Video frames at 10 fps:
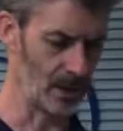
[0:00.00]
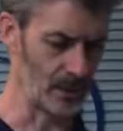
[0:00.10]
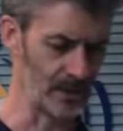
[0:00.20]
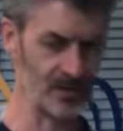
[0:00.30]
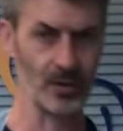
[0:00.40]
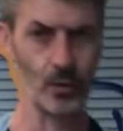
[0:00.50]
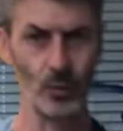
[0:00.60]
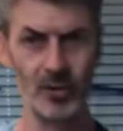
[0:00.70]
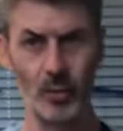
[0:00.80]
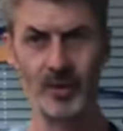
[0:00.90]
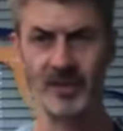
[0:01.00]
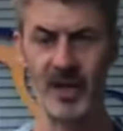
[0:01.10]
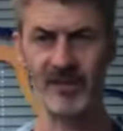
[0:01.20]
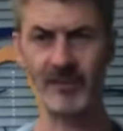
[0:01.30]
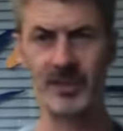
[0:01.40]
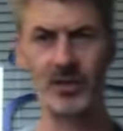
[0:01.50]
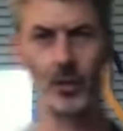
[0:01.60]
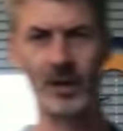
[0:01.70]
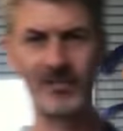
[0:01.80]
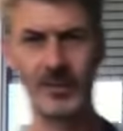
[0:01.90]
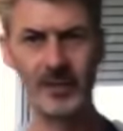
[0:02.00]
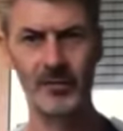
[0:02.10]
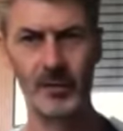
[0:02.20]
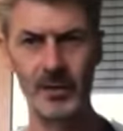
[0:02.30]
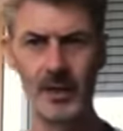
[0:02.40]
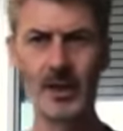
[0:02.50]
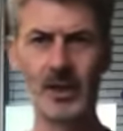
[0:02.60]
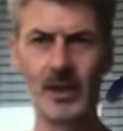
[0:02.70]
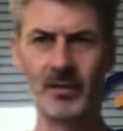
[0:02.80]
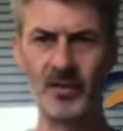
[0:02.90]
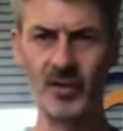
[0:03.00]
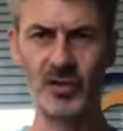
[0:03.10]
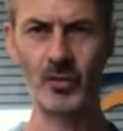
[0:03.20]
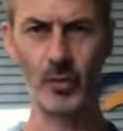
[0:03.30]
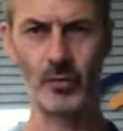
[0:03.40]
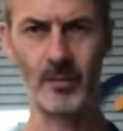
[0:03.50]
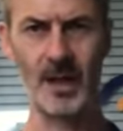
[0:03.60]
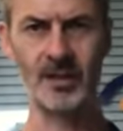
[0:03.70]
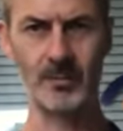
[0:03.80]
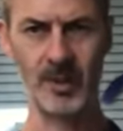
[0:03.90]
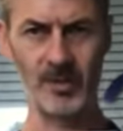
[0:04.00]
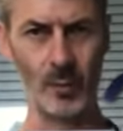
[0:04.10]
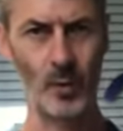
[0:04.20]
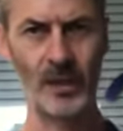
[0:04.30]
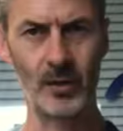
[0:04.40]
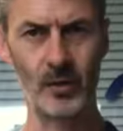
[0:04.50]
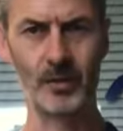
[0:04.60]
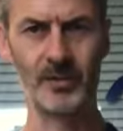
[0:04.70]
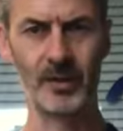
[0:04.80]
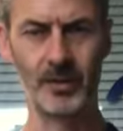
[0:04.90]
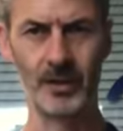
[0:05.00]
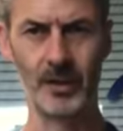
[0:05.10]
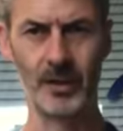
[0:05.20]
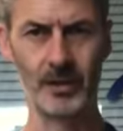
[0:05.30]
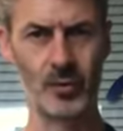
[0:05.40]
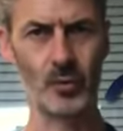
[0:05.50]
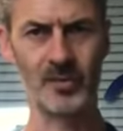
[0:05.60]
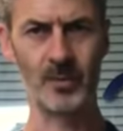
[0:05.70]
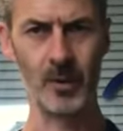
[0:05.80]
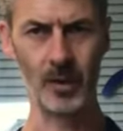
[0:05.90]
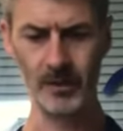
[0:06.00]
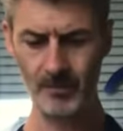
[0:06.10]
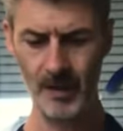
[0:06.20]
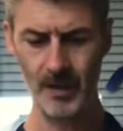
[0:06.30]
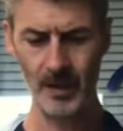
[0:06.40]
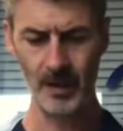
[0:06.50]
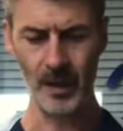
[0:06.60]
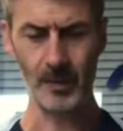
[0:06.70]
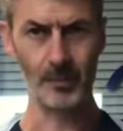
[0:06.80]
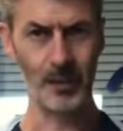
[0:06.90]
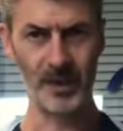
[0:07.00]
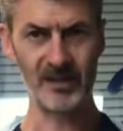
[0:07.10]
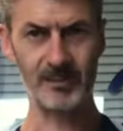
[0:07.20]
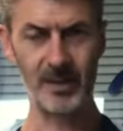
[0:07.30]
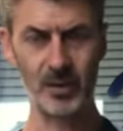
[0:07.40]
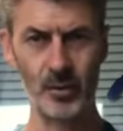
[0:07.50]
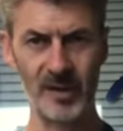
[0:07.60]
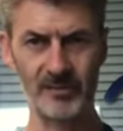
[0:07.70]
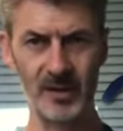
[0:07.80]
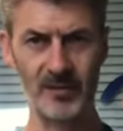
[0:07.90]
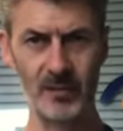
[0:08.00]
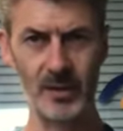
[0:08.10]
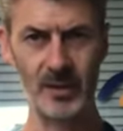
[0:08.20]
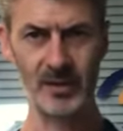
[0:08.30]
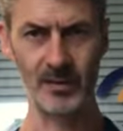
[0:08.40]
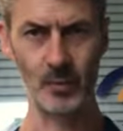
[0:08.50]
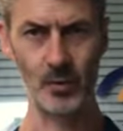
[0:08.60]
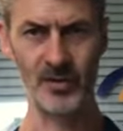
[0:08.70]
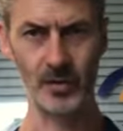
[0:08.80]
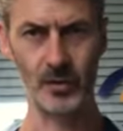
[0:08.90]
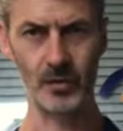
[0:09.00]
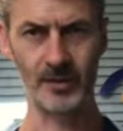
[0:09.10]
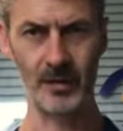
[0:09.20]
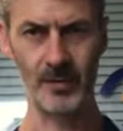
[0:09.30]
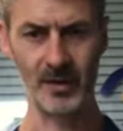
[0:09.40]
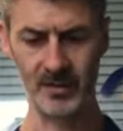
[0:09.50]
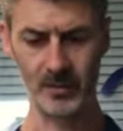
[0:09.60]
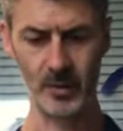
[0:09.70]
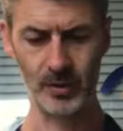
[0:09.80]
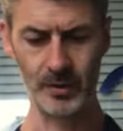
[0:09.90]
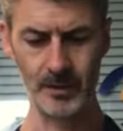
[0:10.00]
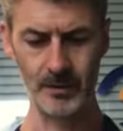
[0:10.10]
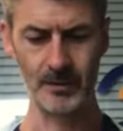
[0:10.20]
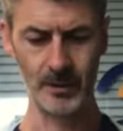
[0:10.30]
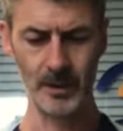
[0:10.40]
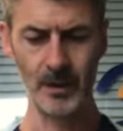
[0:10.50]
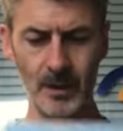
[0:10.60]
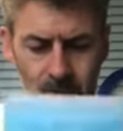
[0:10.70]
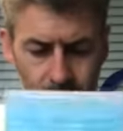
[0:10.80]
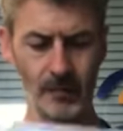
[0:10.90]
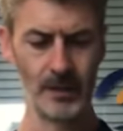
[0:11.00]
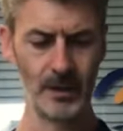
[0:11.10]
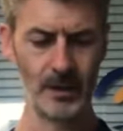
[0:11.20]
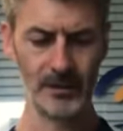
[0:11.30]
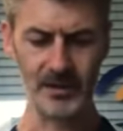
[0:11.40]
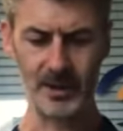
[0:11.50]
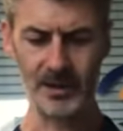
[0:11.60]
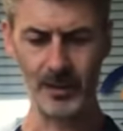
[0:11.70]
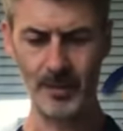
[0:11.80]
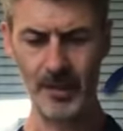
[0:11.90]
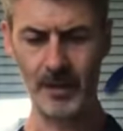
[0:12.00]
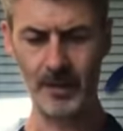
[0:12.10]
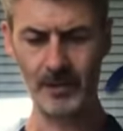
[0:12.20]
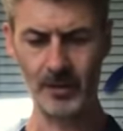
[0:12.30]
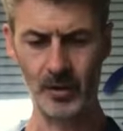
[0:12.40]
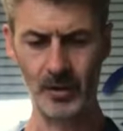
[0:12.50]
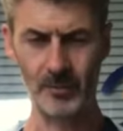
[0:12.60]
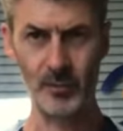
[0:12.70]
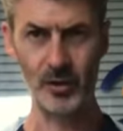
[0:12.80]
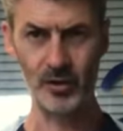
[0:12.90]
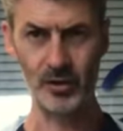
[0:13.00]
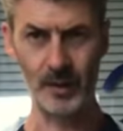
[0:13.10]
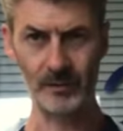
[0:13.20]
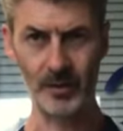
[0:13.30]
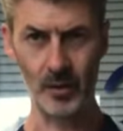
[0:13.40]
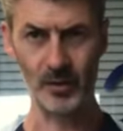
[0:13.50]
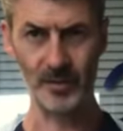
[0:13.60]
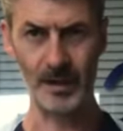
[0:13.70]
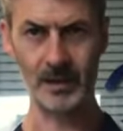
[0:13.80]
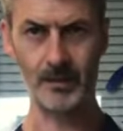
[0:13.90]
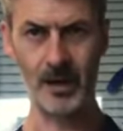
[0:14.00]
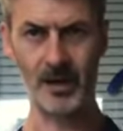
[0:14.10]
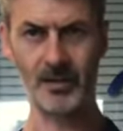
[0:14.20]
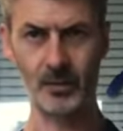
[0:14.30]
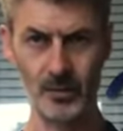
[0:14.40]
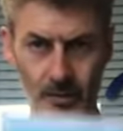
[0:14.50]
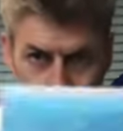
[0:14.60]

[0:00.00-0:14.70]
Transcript: Okay, so what you want is an FP2 or FP3. This is just an ordinary mask because I'm waiting on them. They're uh, in short supply. Um, but an FP2 and FP3 is a more surgical type mask is what you need. So there's a little bit here that kind of bridges around the nose, a metal bar, so you're going to